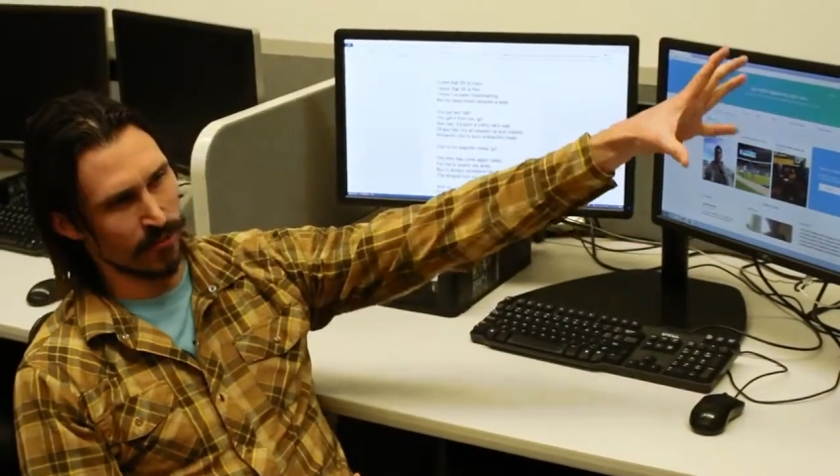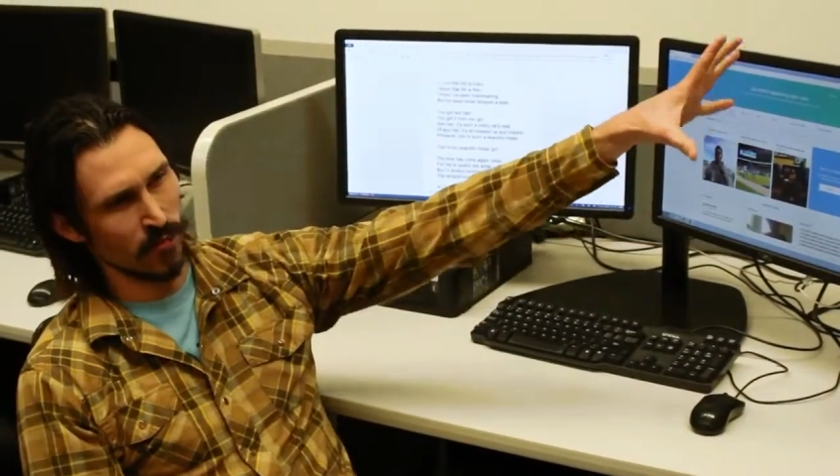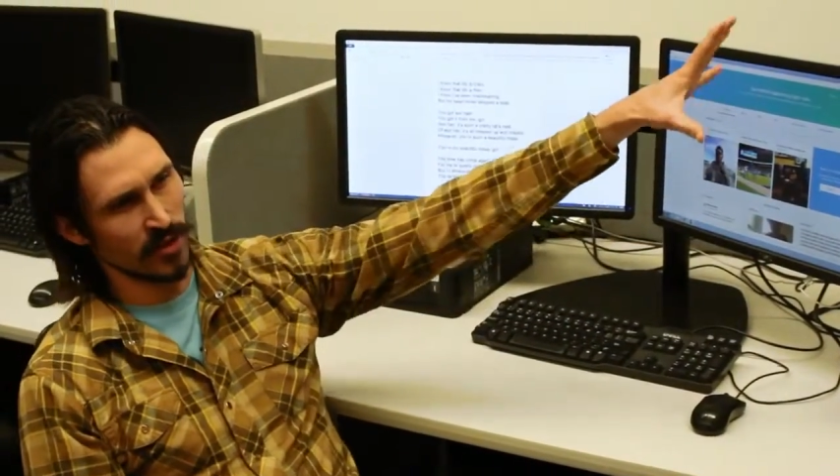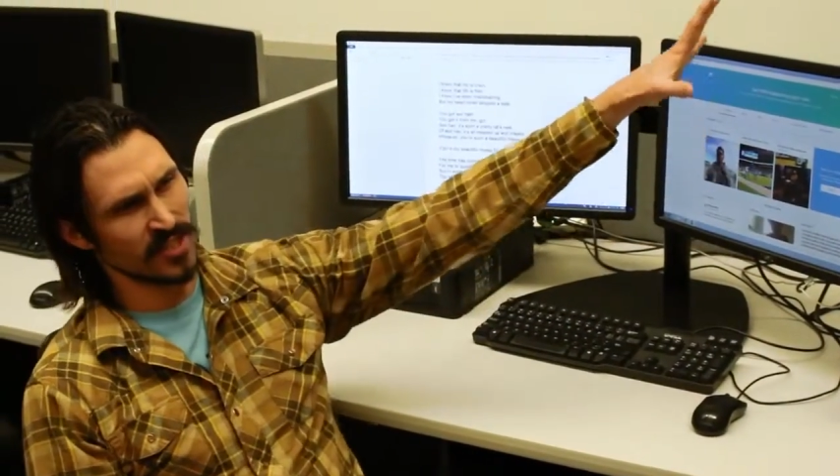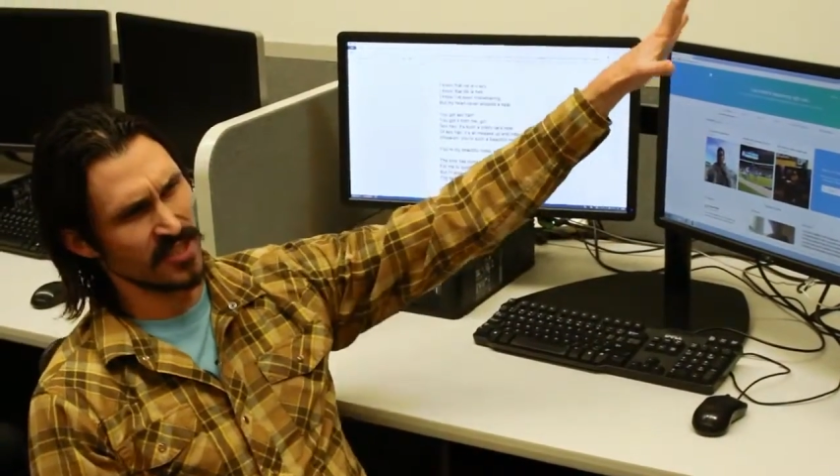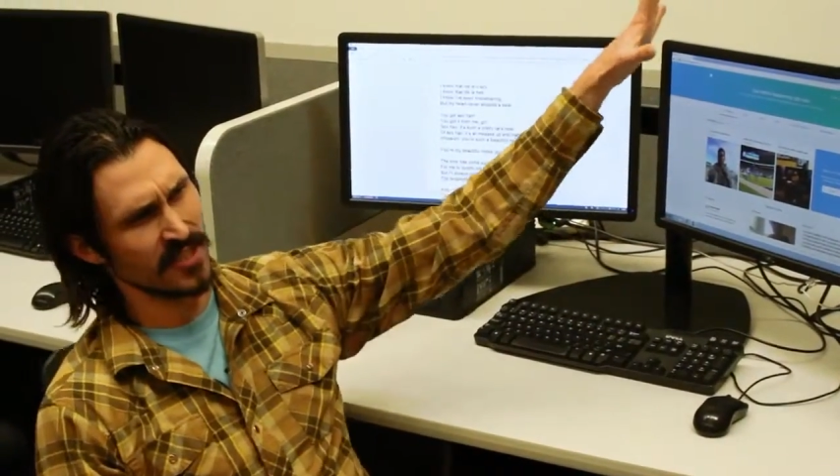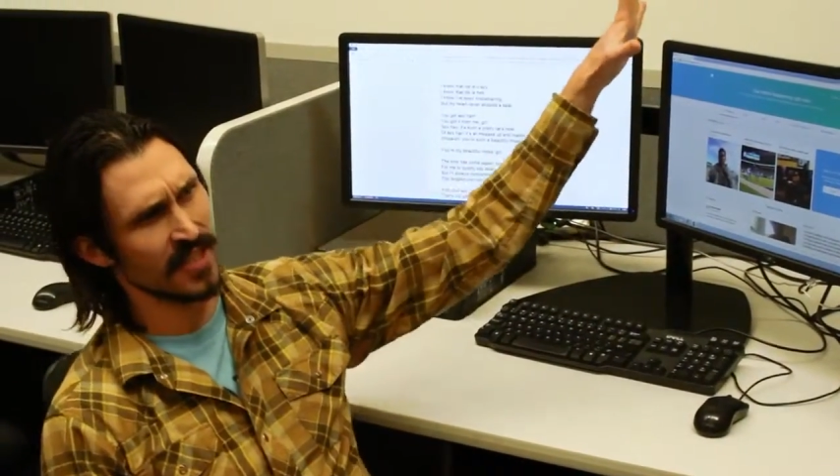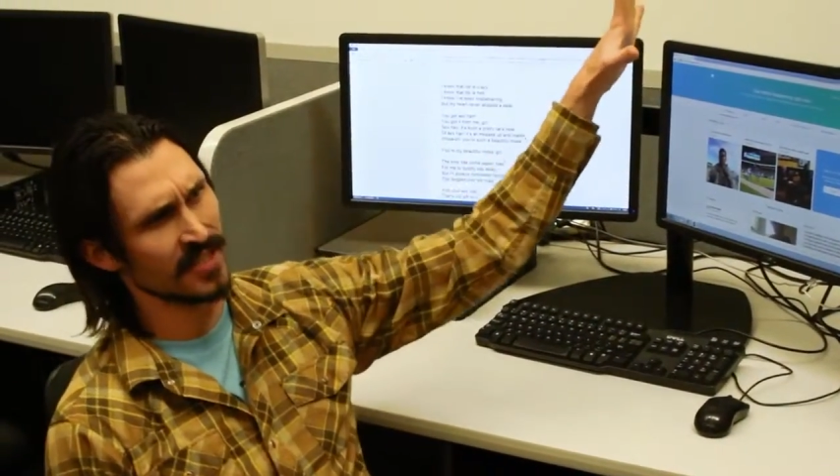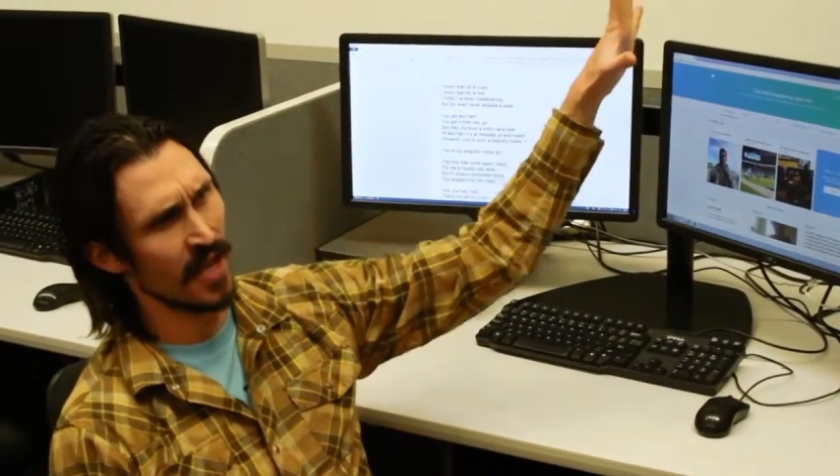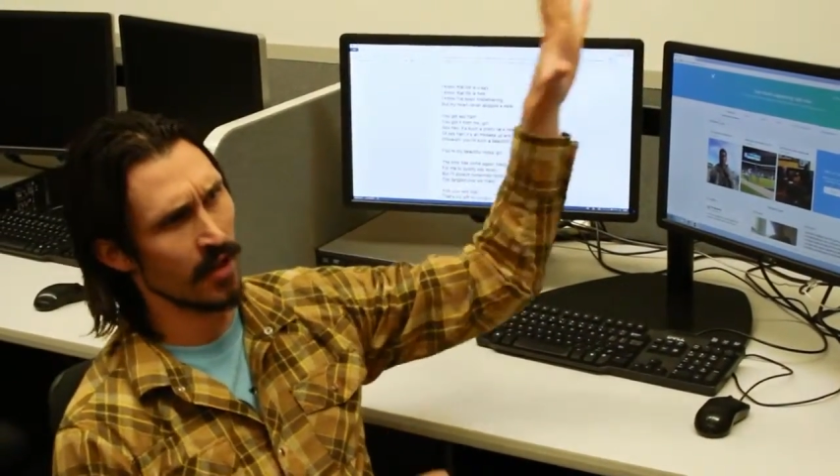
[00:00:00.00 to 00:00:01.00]
force
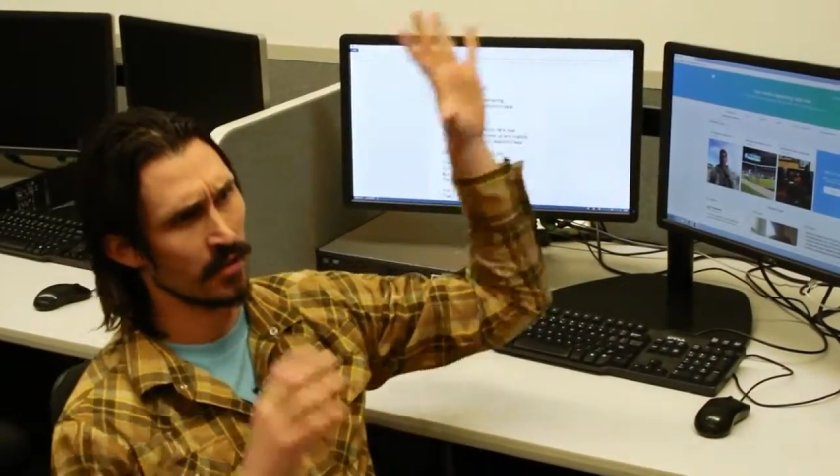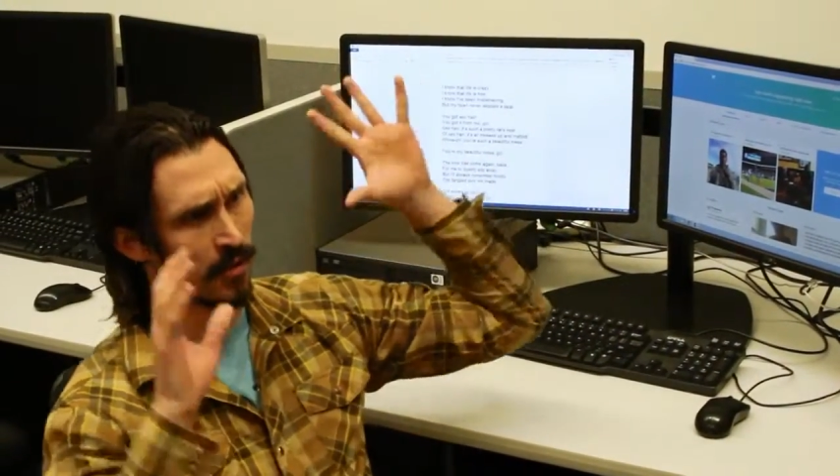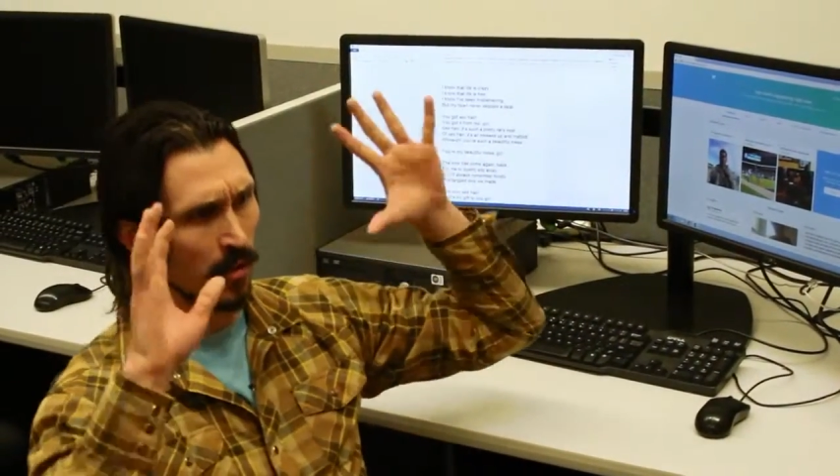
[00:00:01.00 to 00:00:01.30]
that's heading